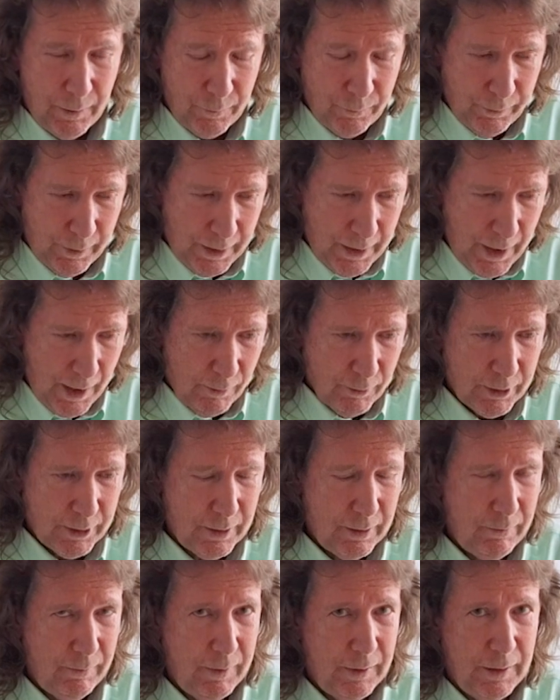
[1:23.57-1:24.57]
Fred
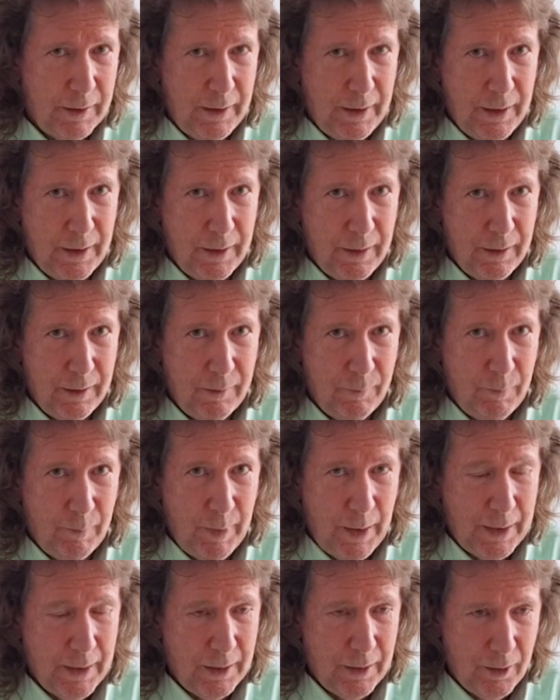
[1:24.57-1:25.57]
Harrison
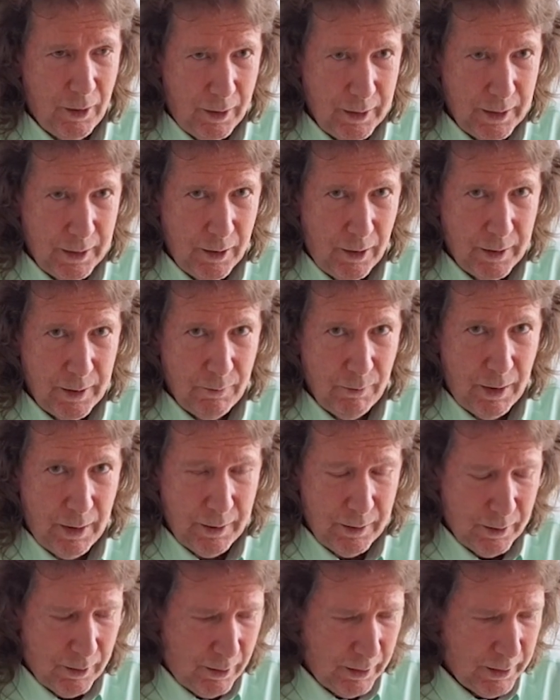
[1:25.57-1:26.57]
back in
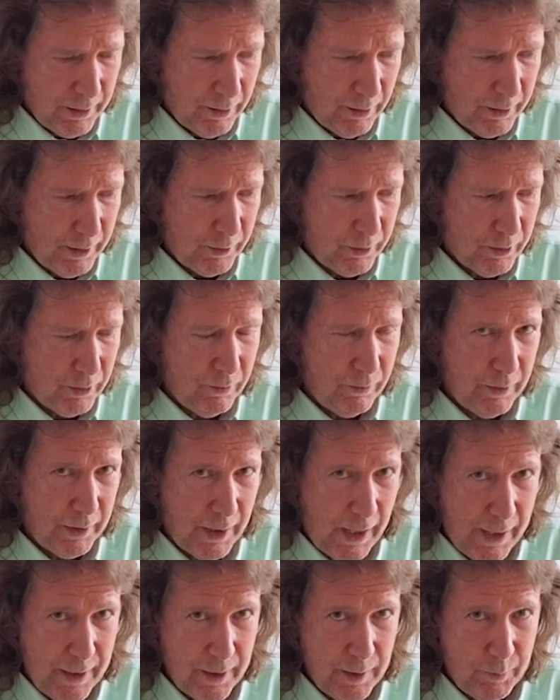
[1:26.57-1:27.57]
1991, 1992,
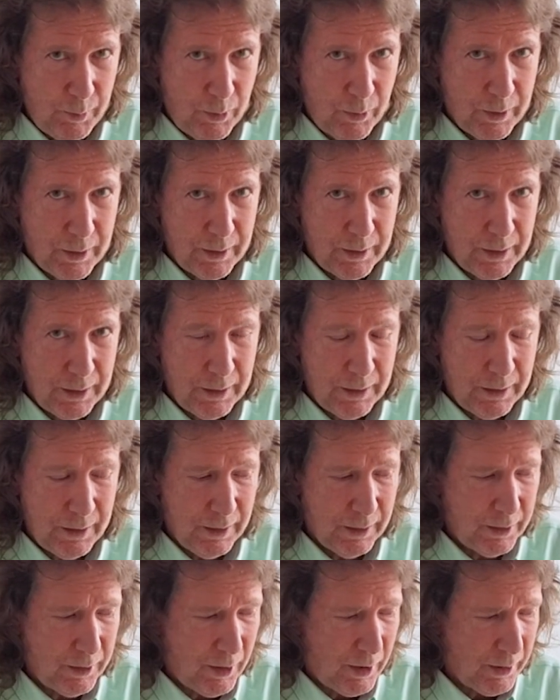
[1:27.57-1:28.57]
the
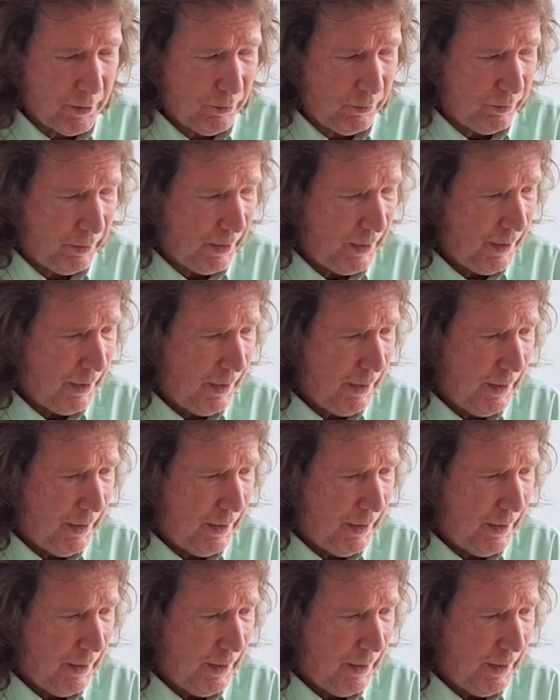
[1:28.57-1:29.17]
18.6-year cycle,